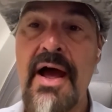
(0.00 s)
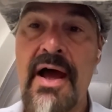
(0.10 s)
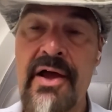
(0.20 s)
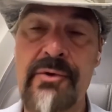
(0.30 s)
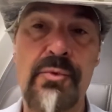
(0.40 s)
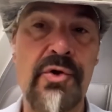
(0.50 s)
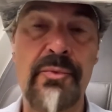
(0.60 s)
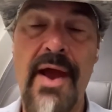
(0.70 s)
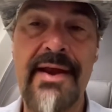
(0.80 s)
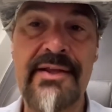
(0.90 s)
on
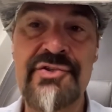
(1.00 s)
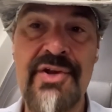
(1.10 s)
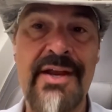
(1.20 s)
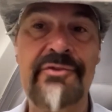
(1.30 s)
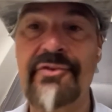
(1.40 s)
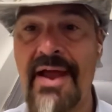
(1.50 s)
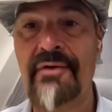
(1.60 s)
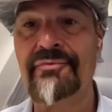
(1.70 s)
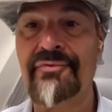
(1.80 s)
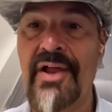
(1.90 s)
Worldwide Exchange,
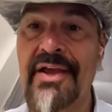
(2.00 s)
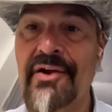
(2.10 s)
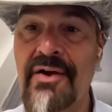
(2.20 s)
now flying